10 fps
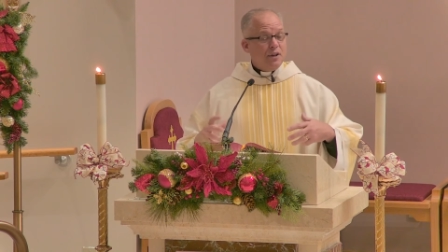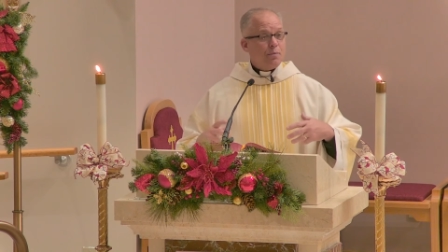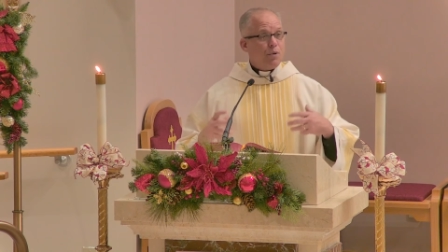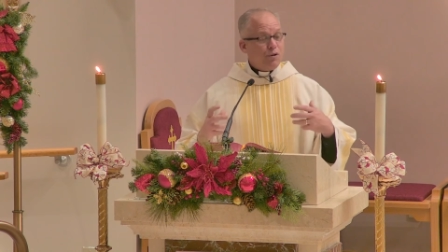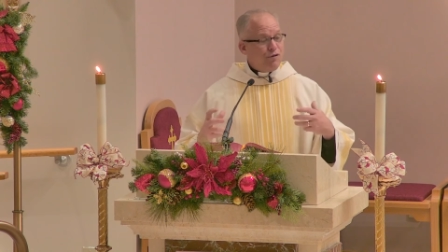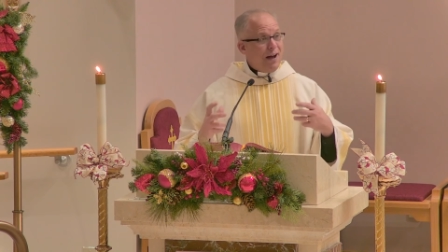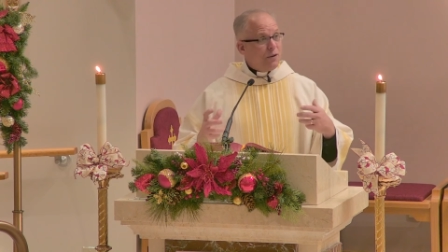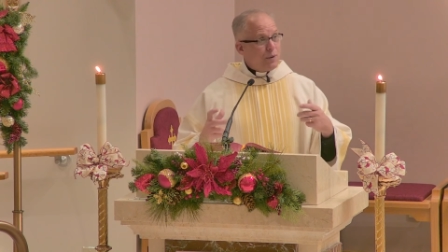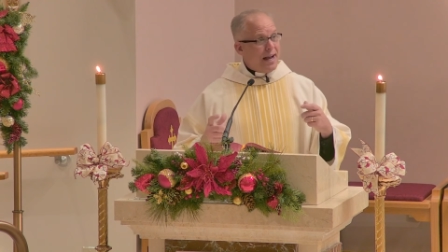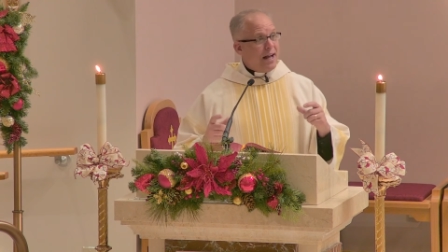the
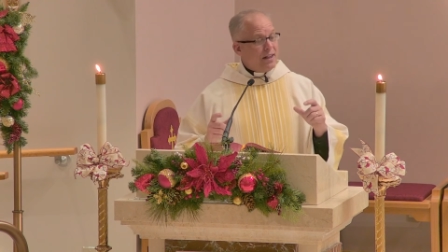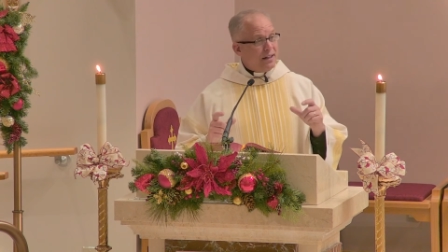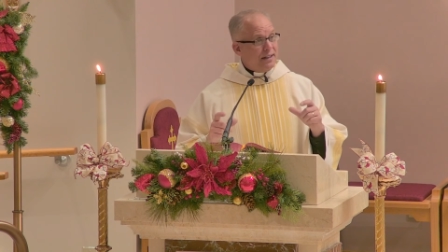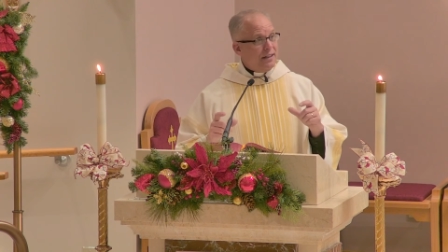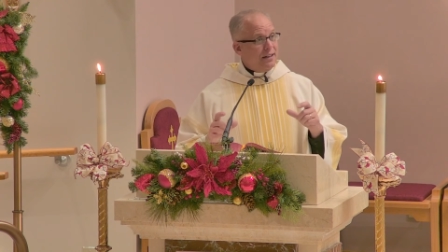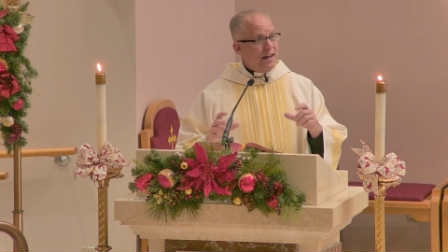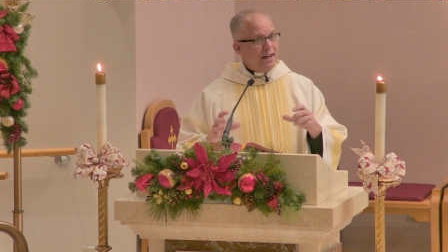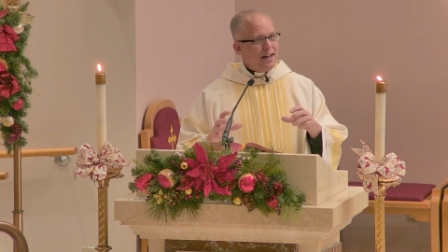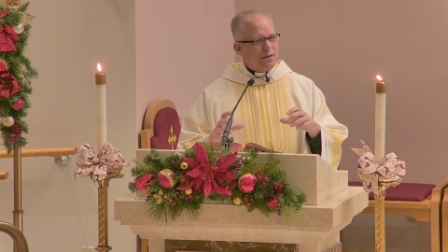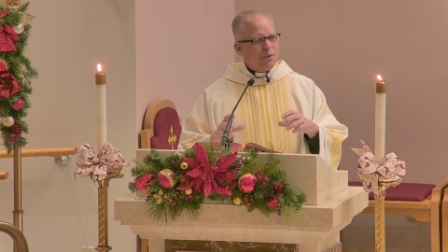profound reality
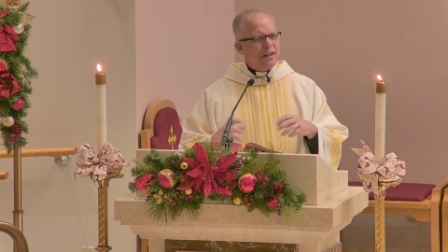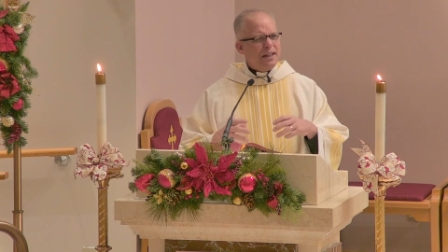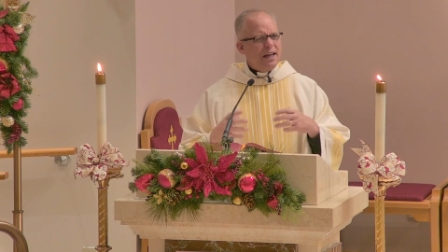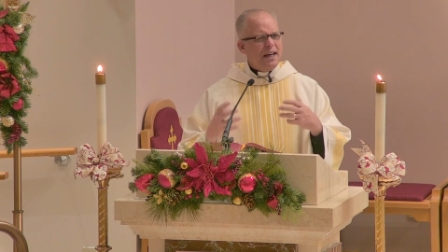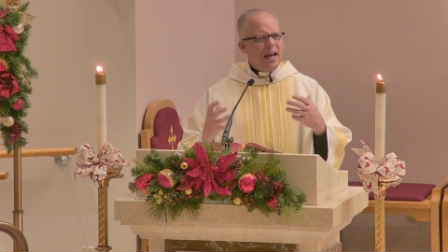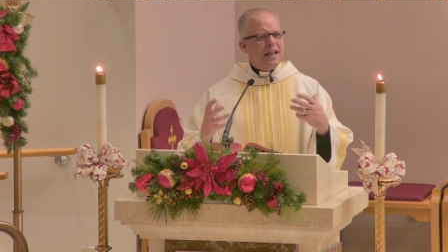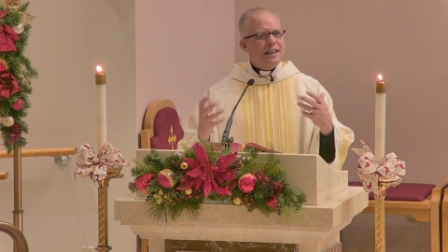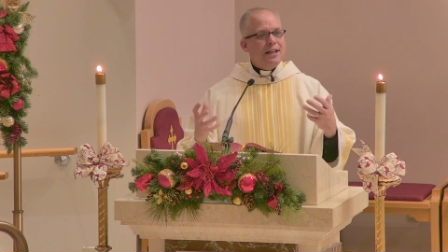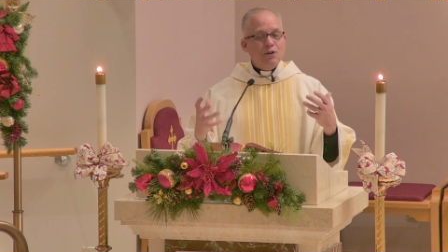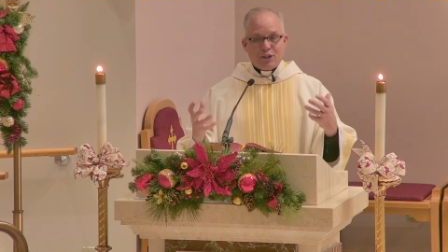and really a, a,
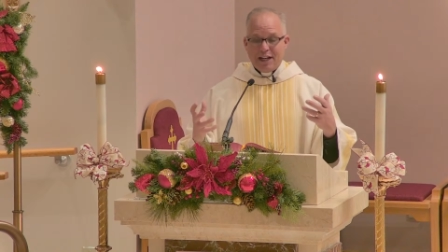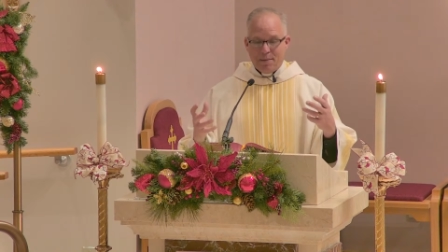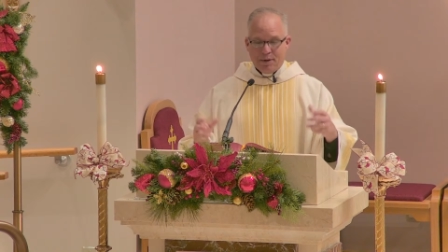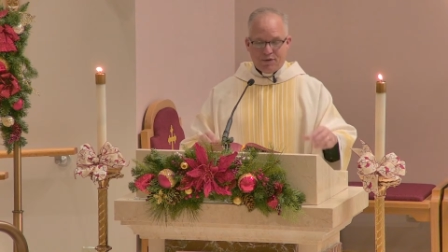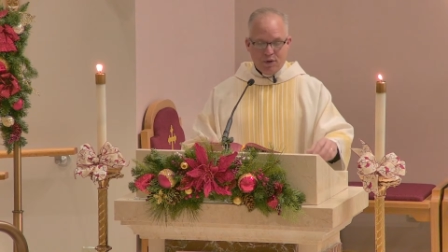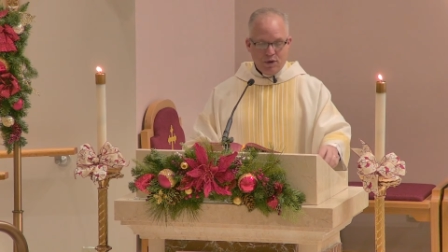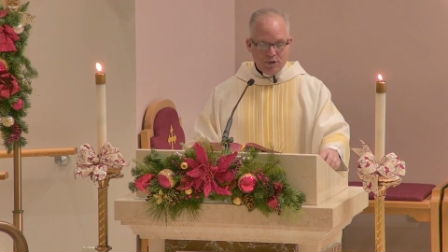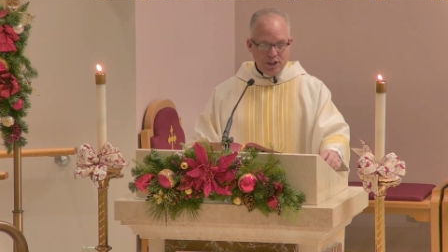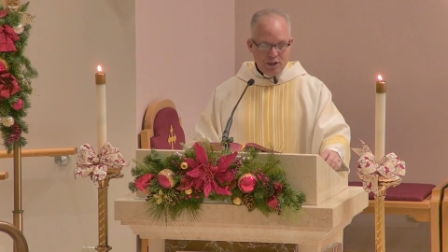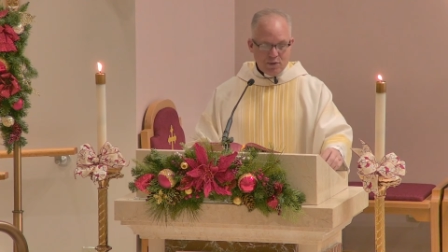legal statement for
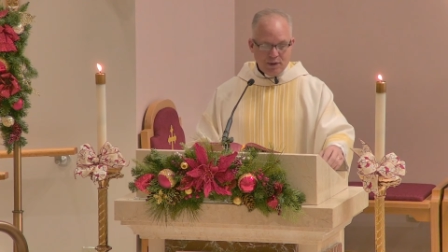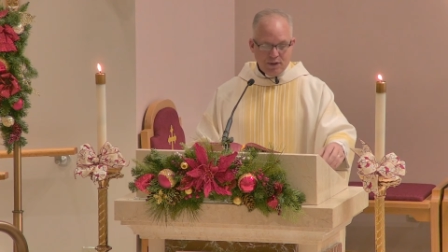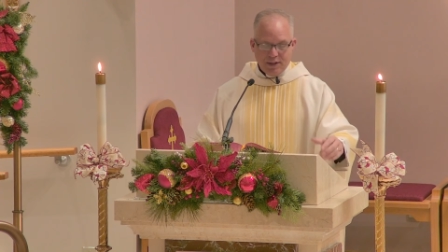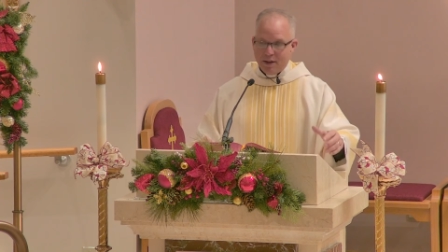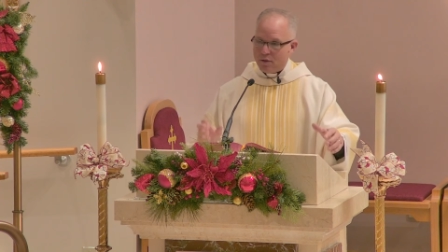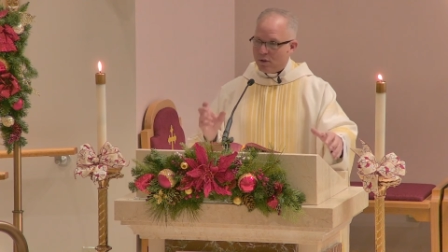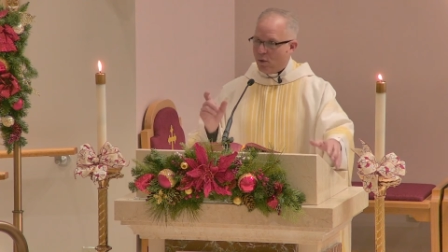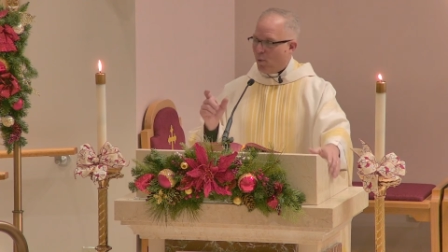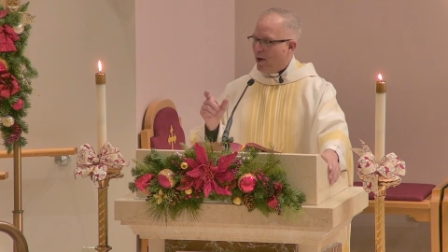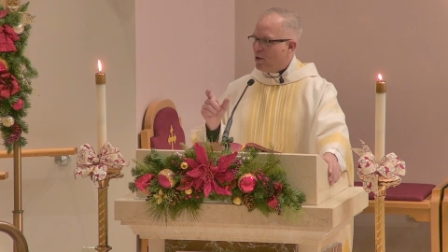those in Israel
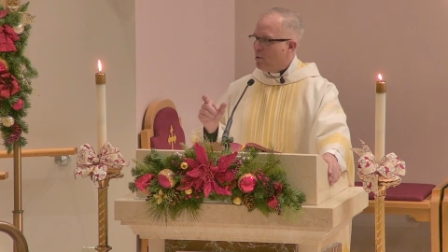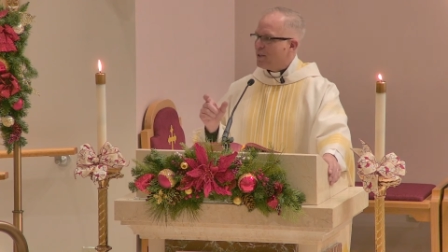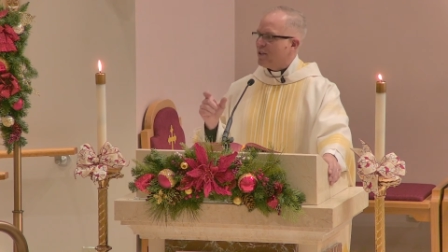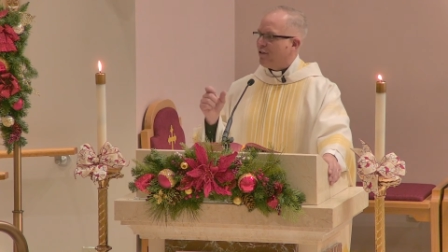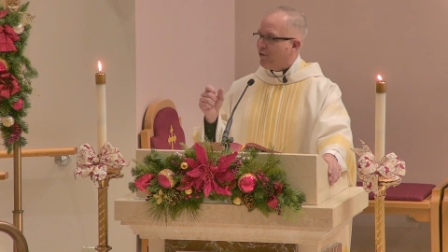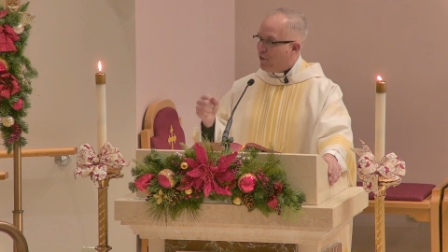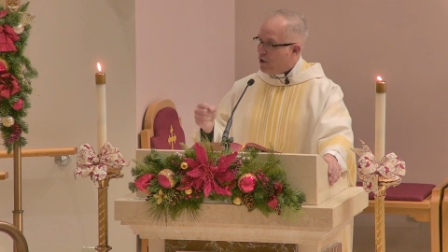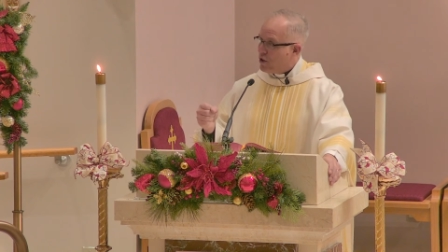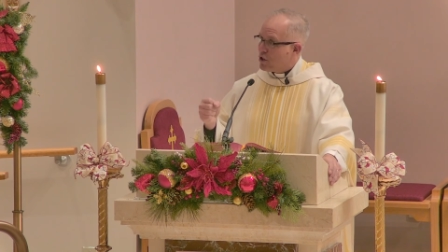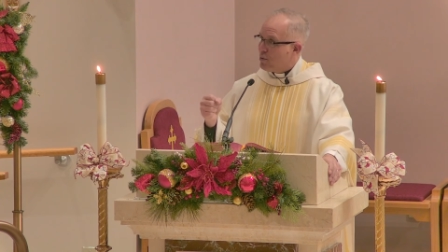that the one who was the
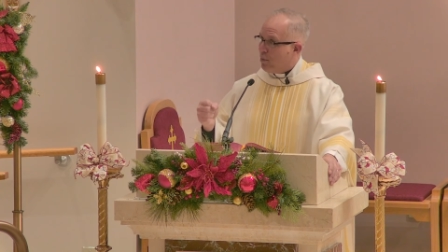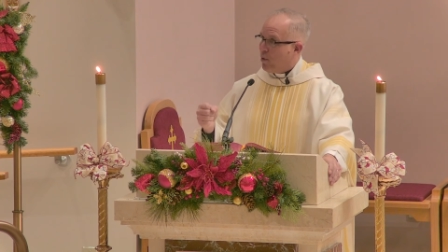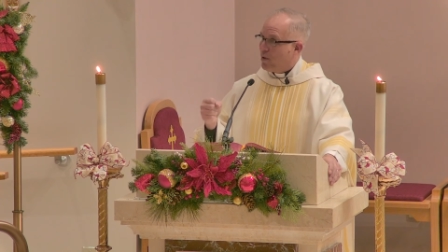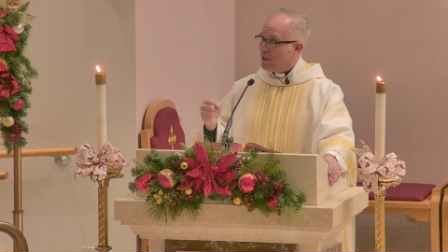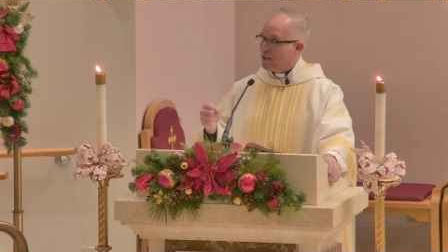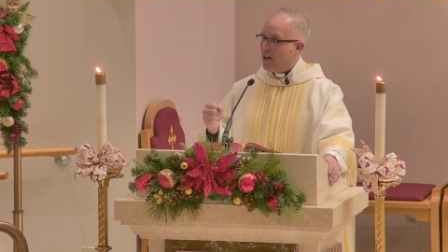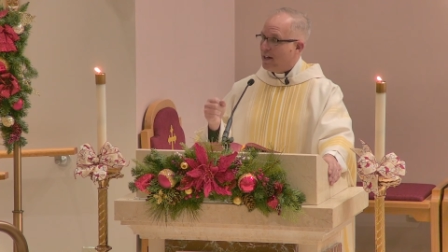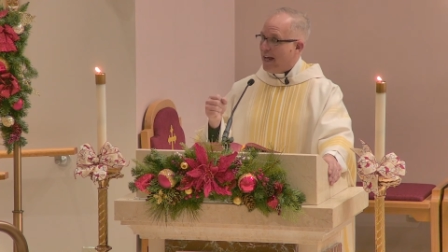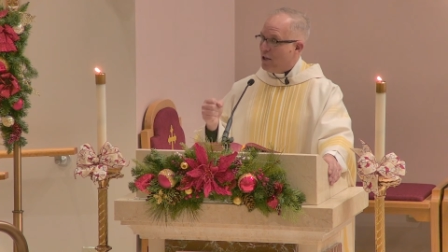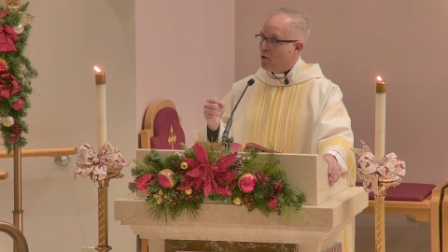firstborn
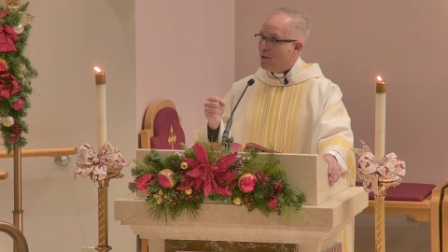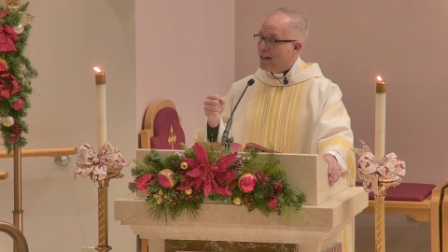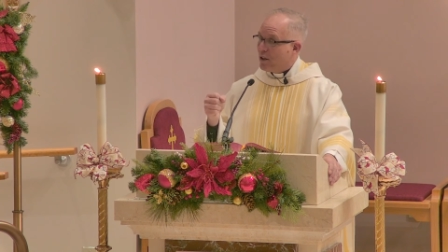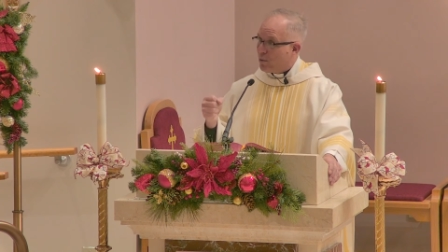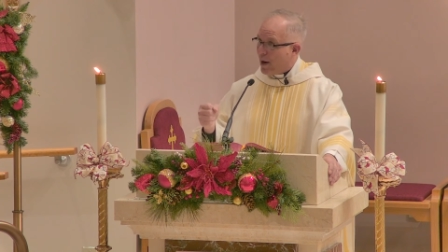son had unique